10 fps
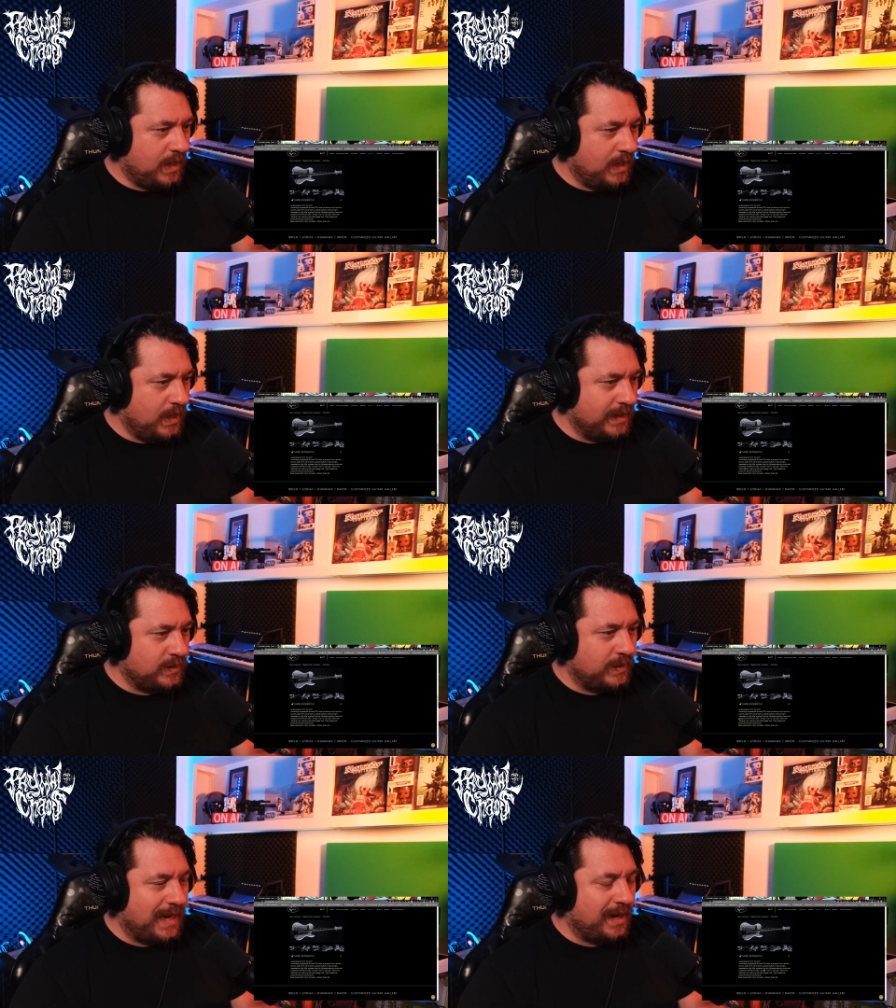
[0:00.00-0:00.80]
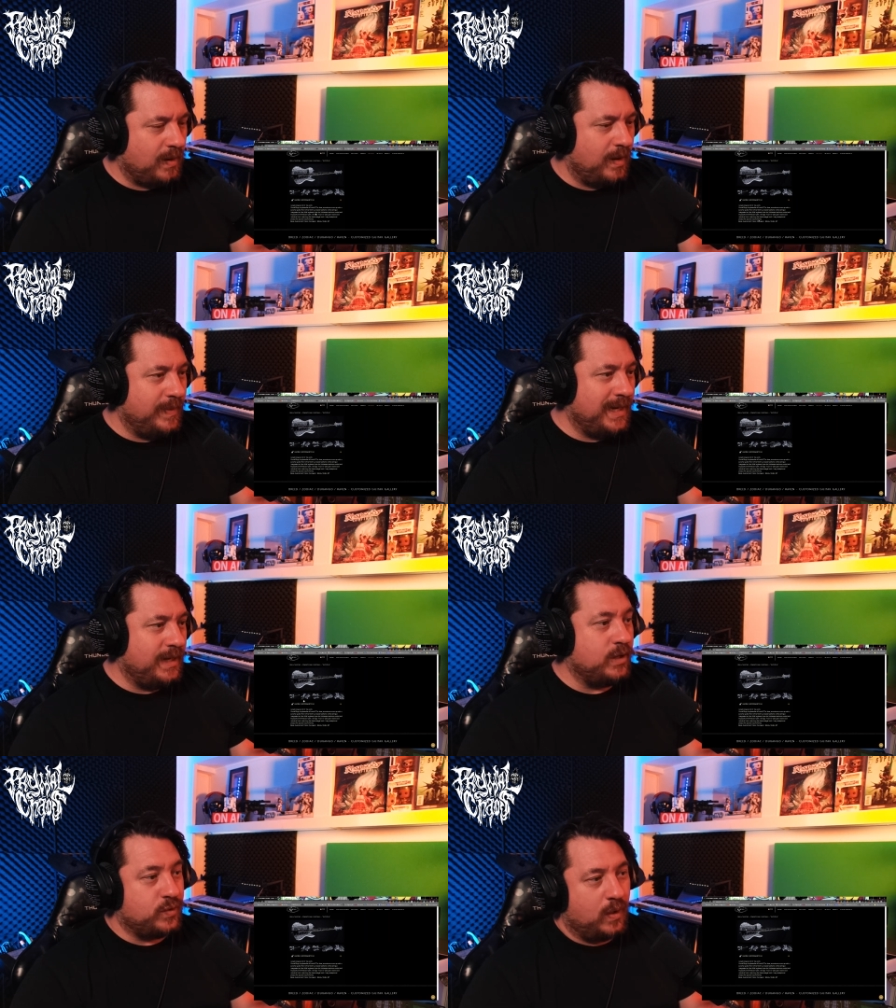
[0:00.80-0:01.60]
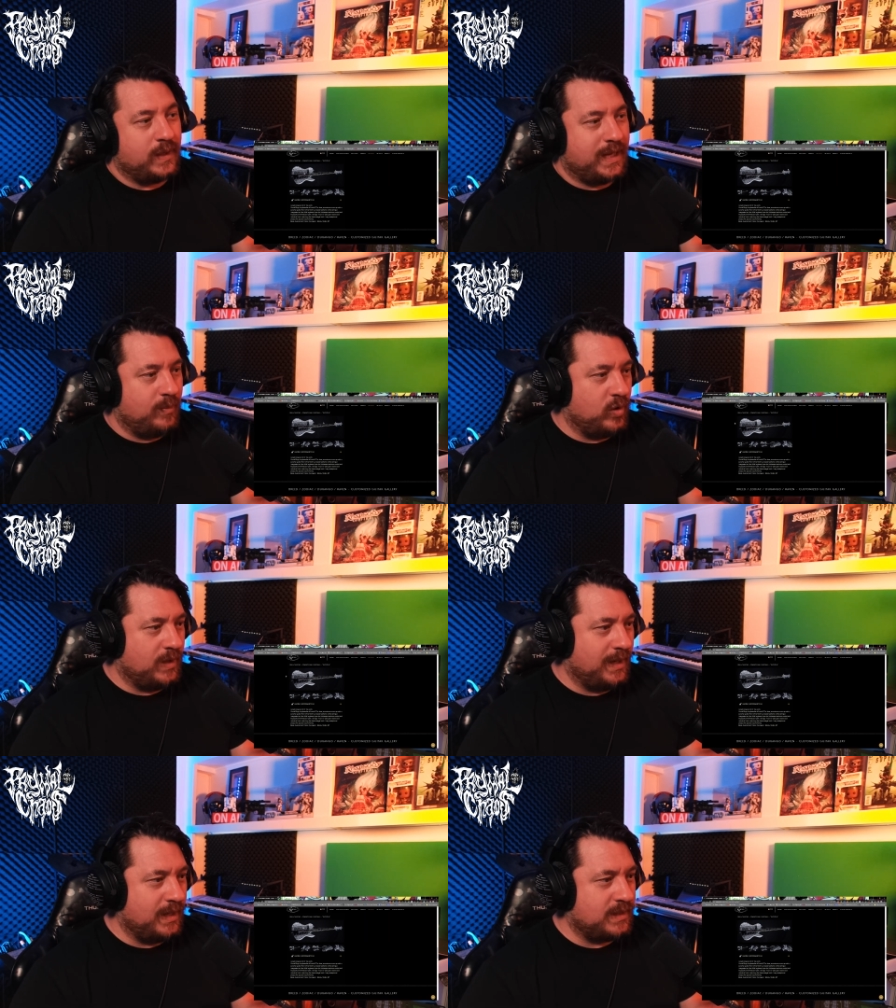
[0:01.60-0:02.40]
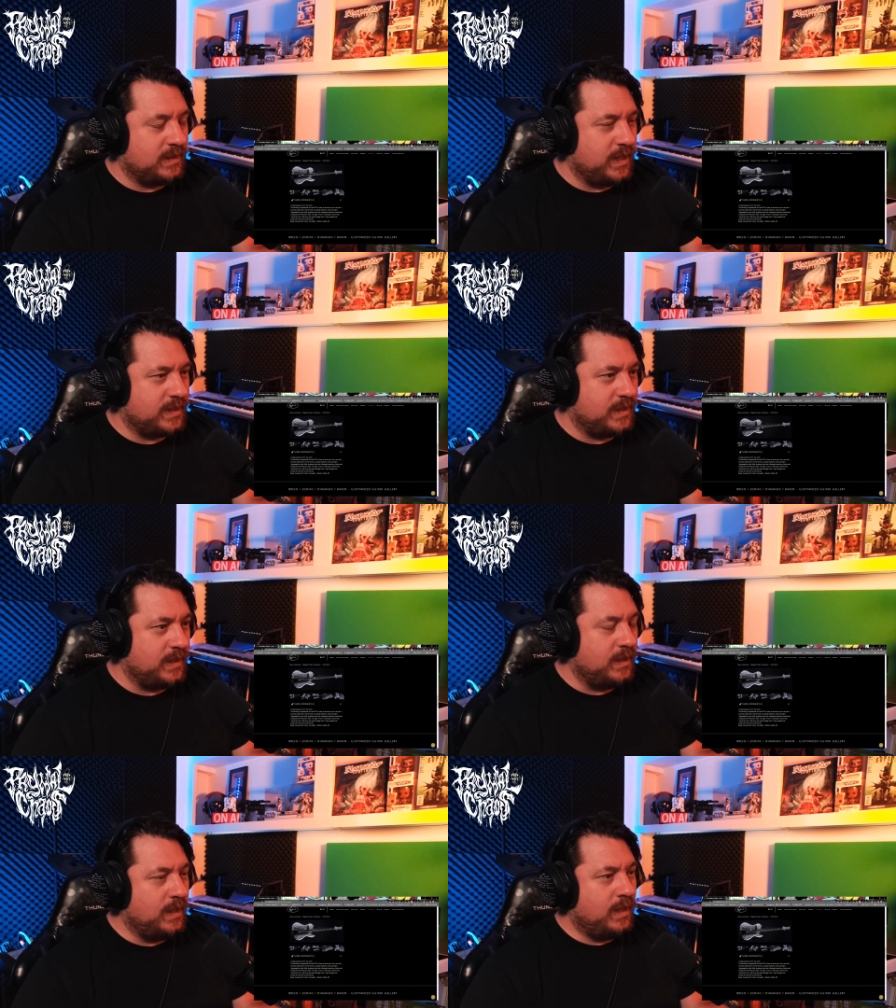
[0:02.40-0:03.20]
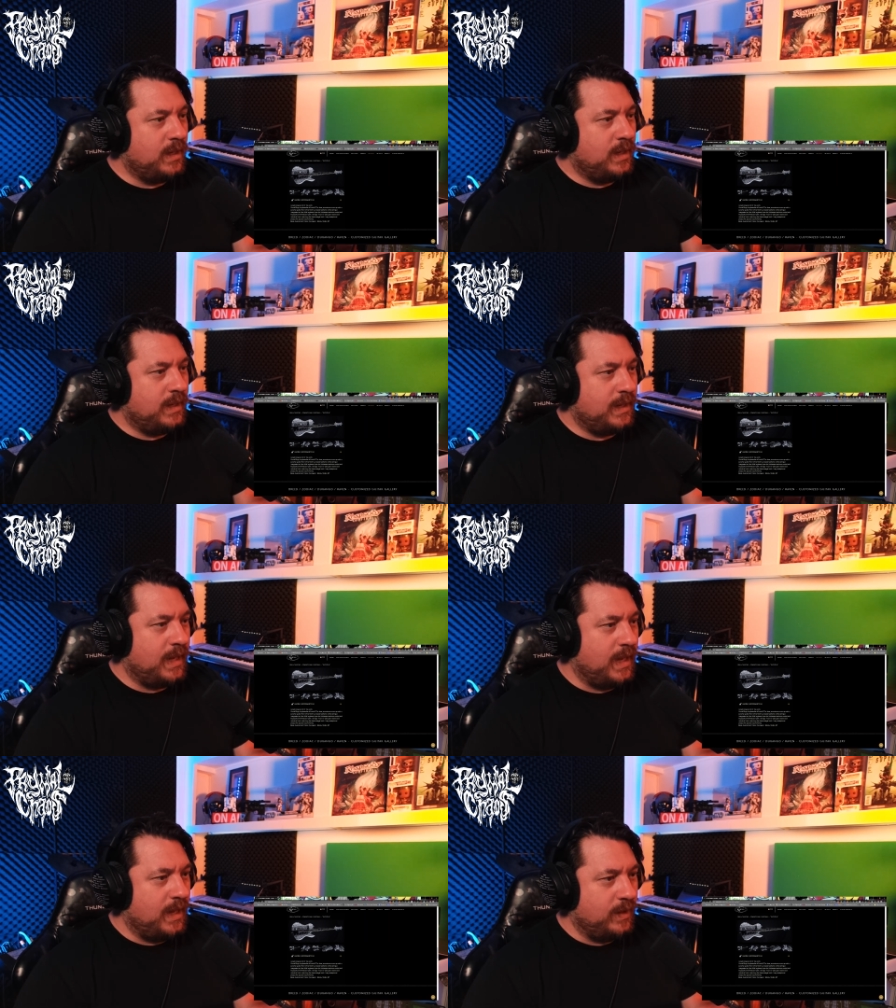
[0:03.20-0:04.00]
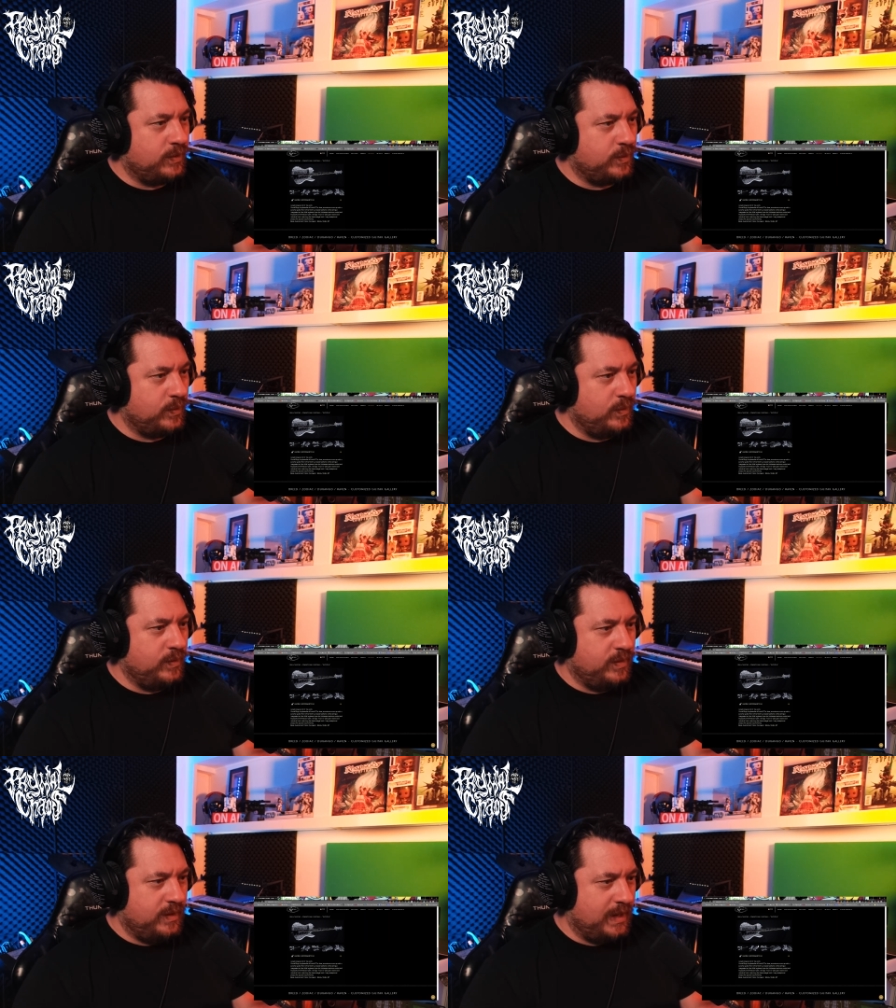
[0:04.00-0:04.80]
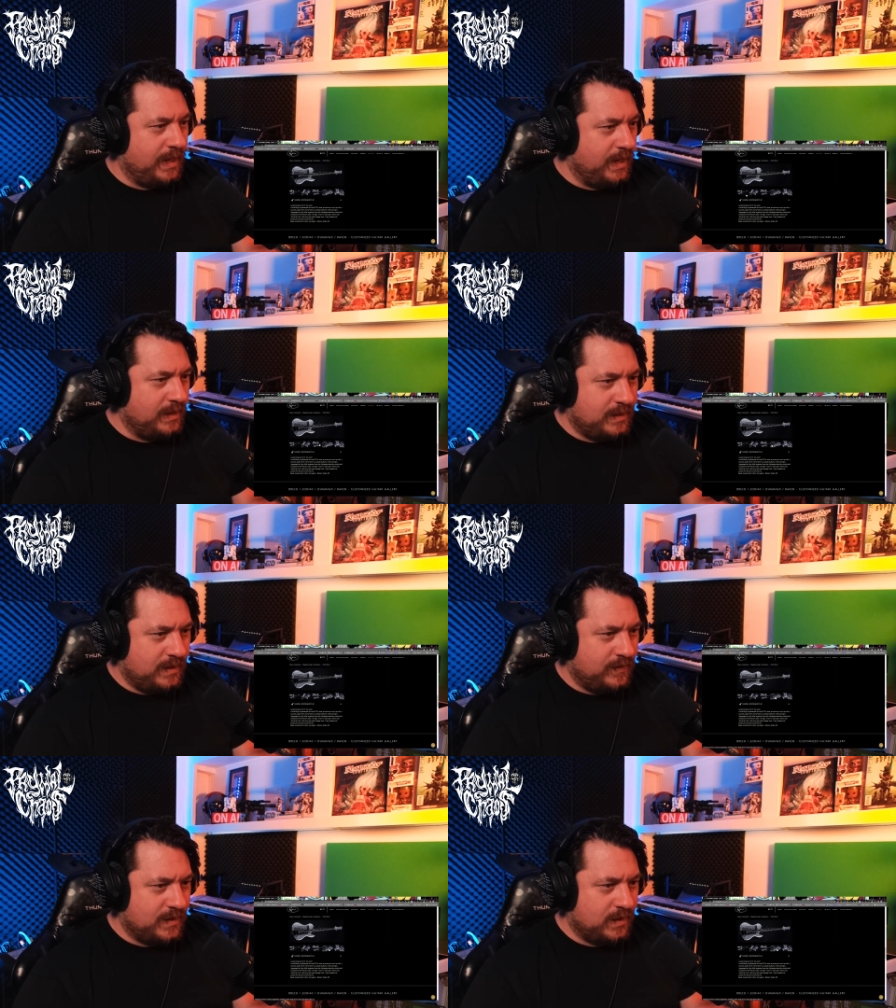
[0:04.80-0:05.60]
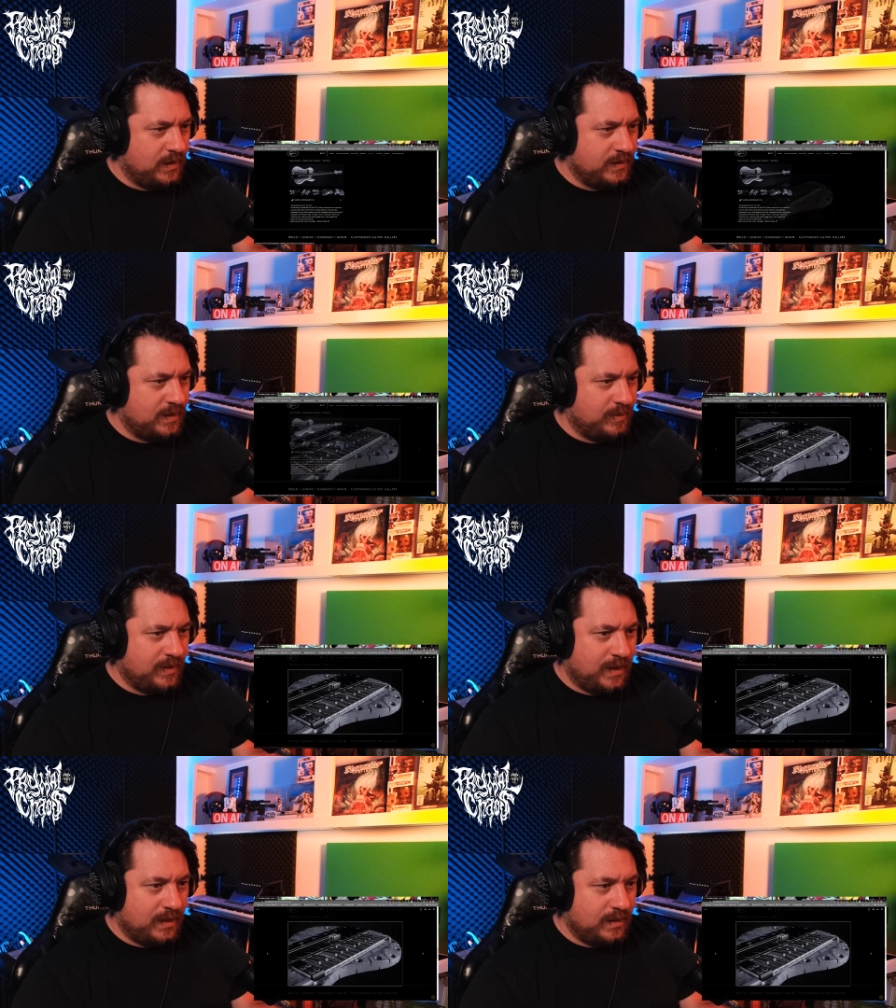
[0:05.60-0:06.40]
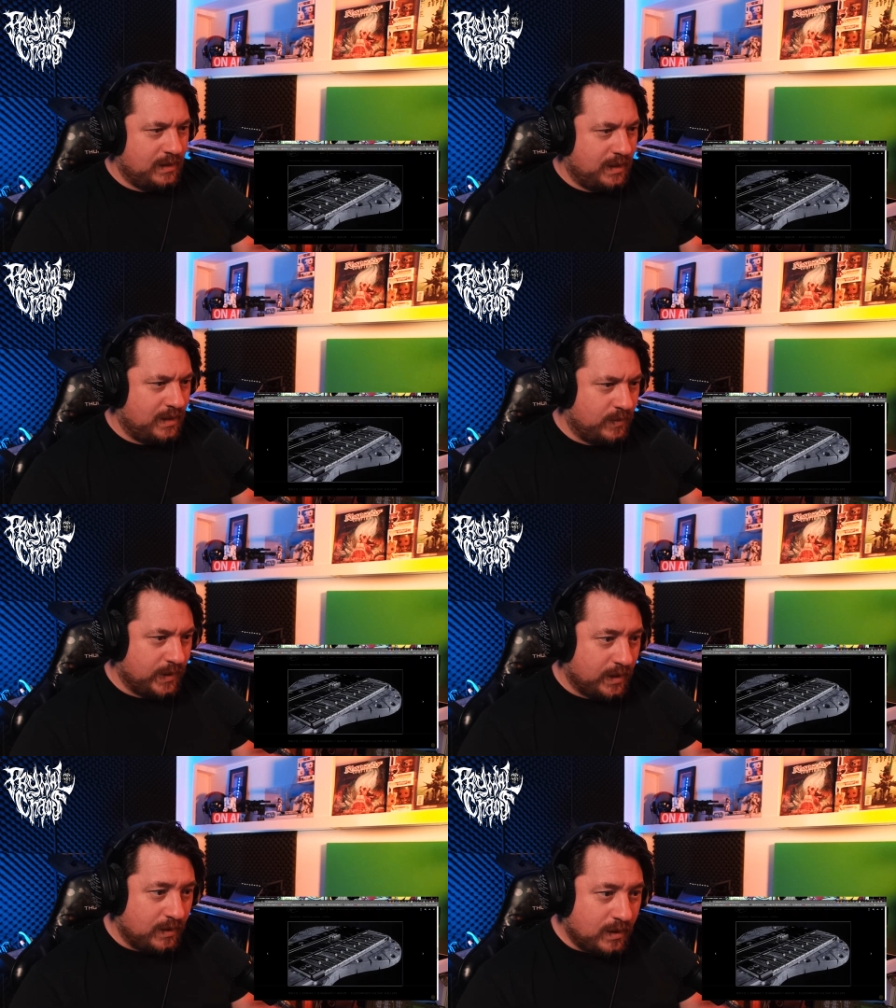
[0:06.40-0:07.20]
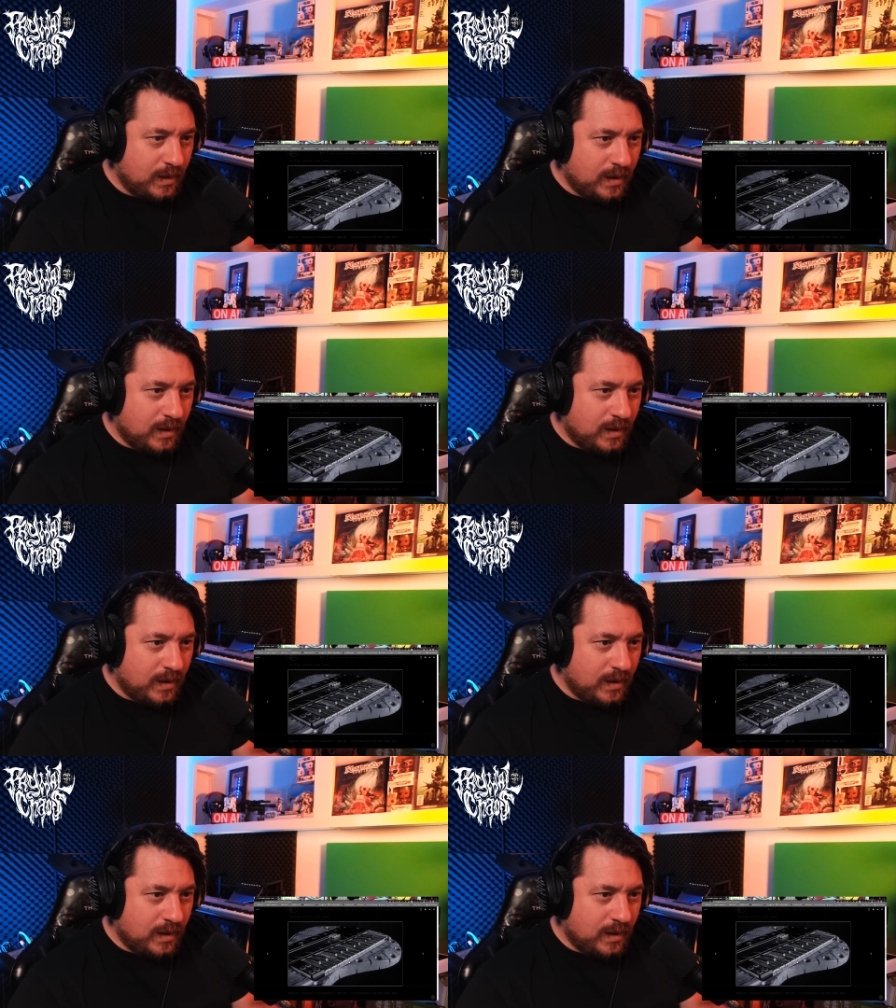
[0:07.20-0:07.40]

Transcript: Uh, it's got an Akai MIDI controller keyboard, like I suggested, uh, through there. Let's see if there's a close up of that. Yeah, there we go.